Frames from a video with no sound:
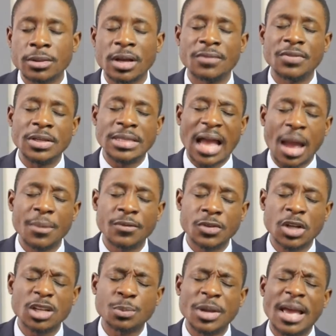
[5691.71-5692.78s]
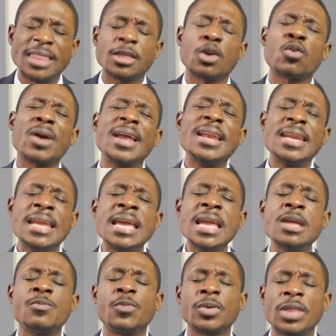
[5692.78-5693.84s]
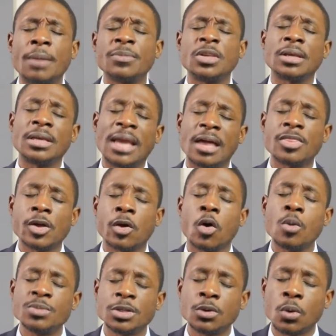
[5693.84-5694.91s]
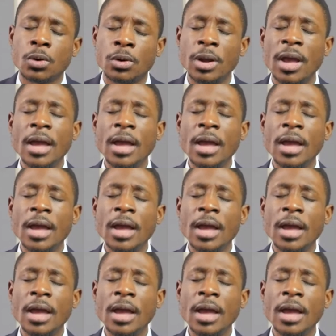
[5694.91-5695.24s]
of the time of judgment and the great need for them to get their homes in order.